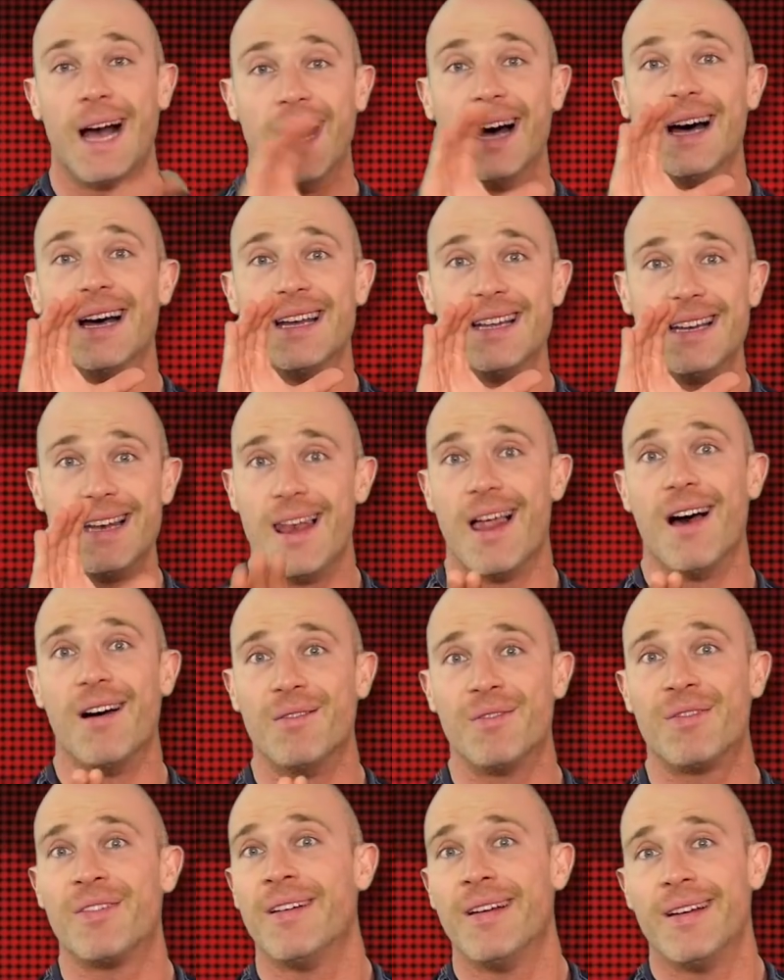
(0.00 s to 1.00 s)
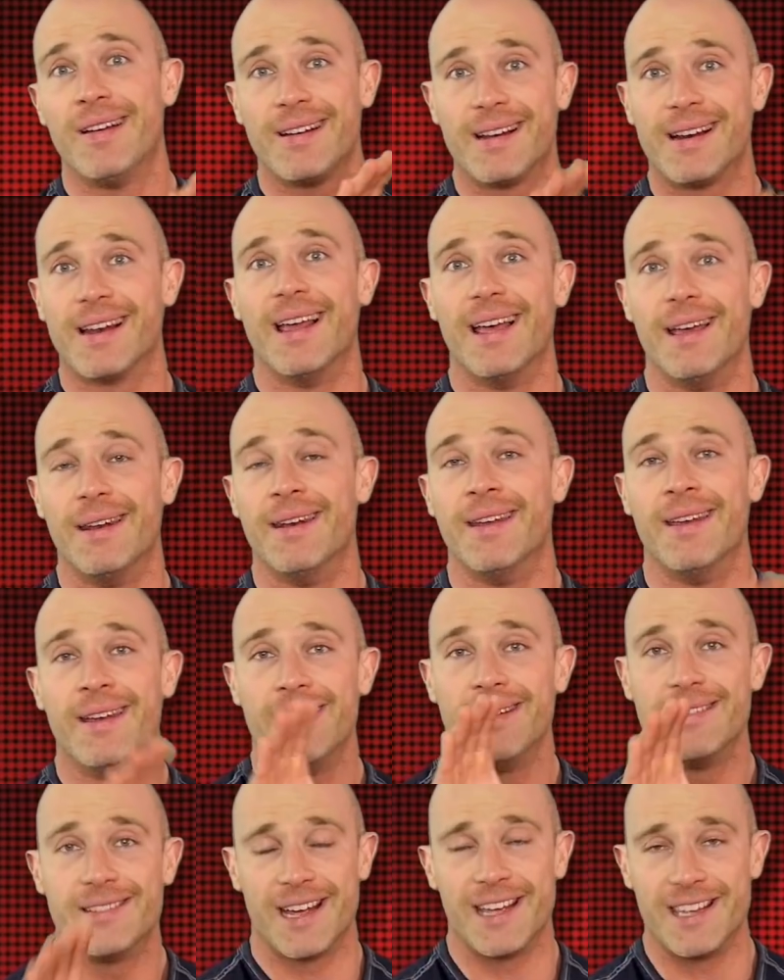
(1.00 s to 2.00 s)
I love Glenn
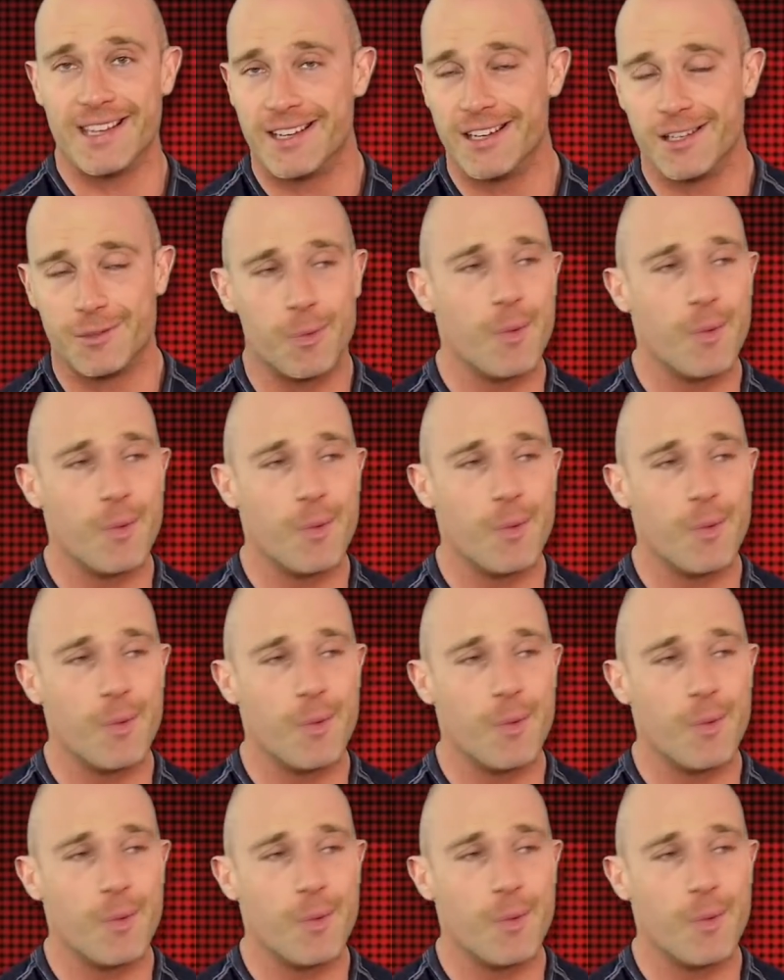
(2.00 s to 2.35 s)
Jacobs.